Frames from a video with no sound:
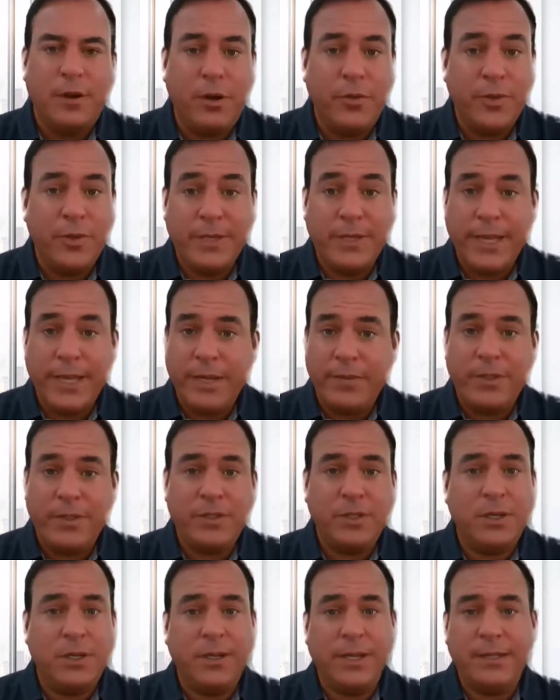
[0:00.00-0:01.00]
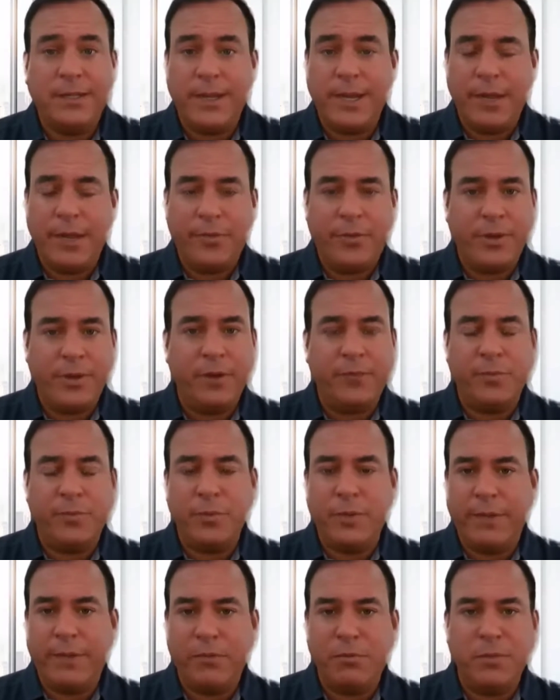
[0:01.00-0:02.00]
all the data that's collected out there
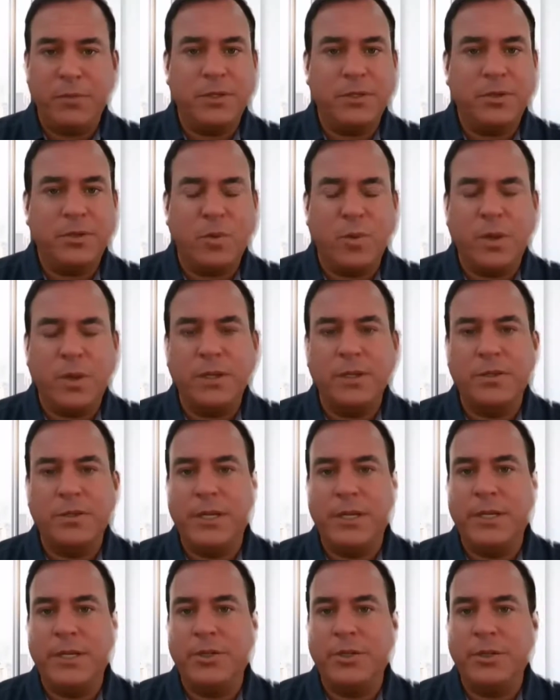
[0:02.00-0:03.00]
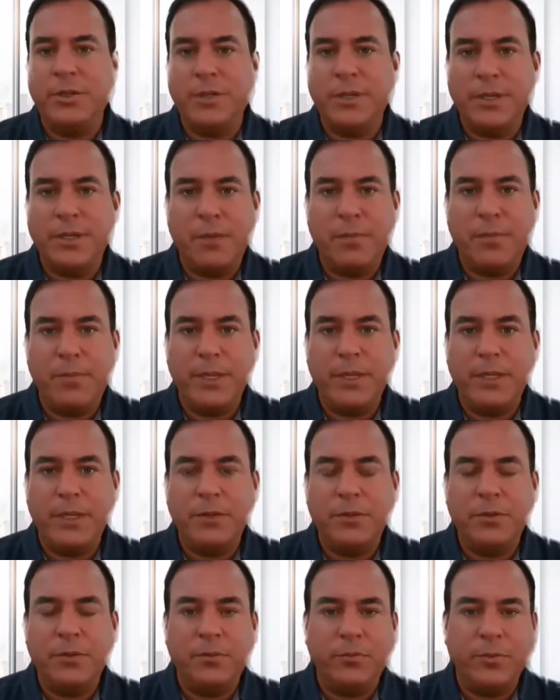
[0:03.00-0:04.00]
from governments, organizations, and
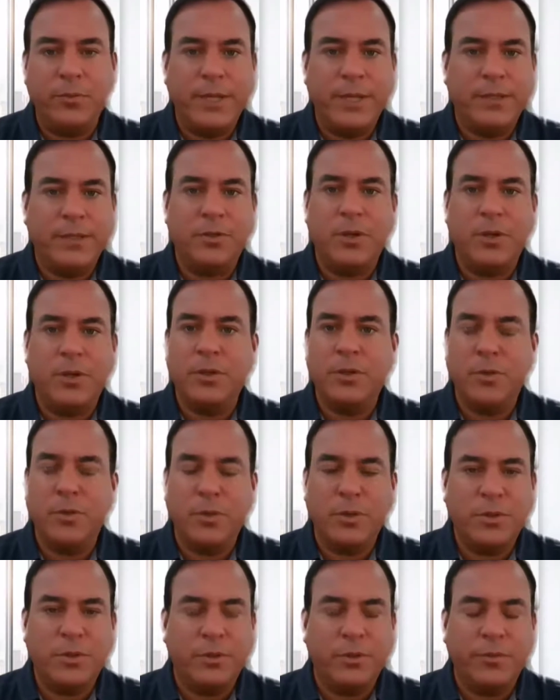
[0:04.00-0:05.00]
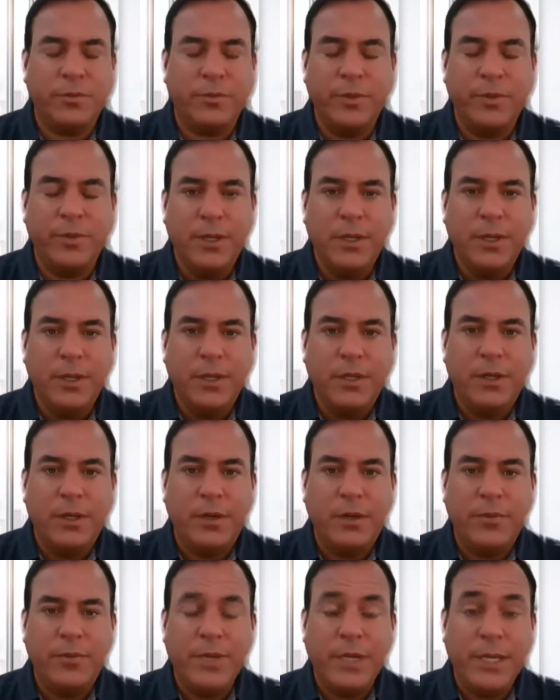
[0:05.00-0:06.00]
companies raises all sorts of
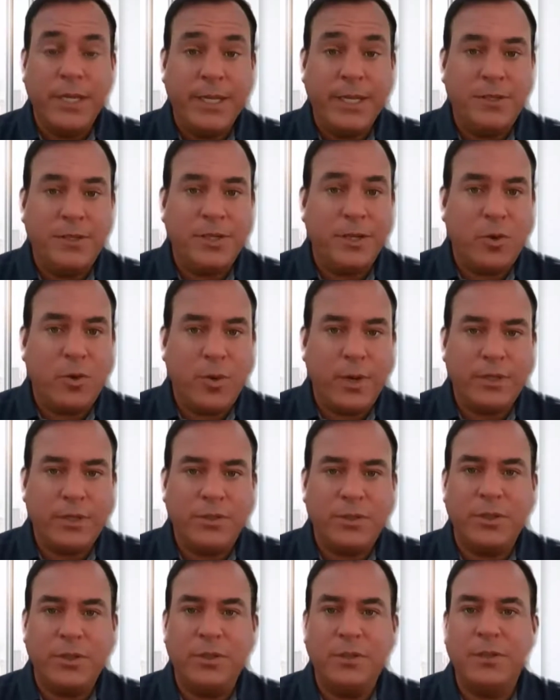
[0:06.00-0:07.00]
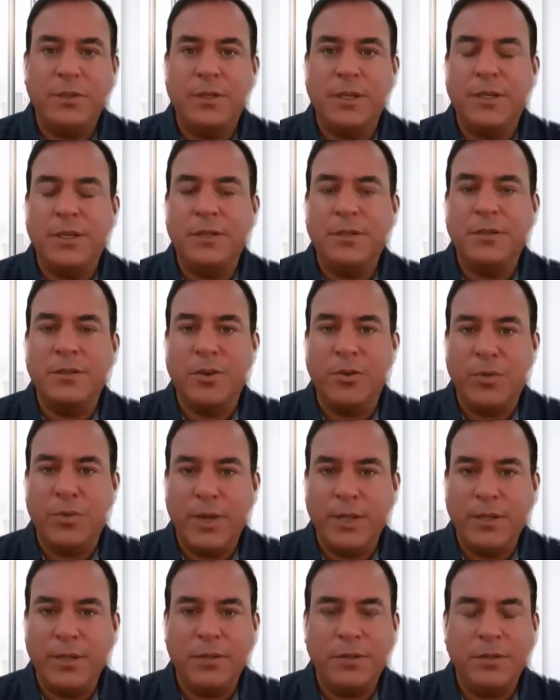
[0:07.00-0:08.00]
needs and questions and
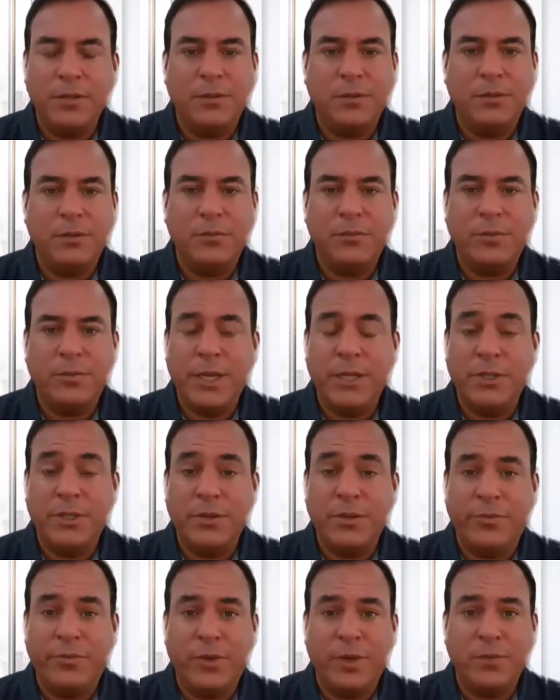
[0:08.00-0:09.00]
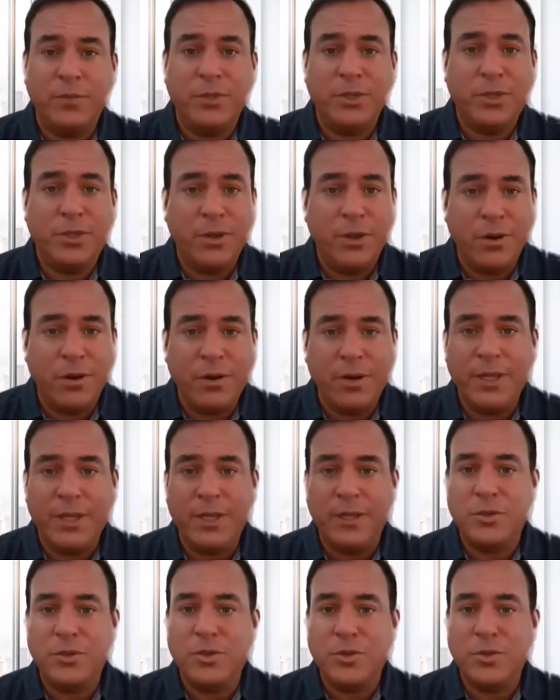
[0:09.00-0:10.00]
considerations, ranging from security to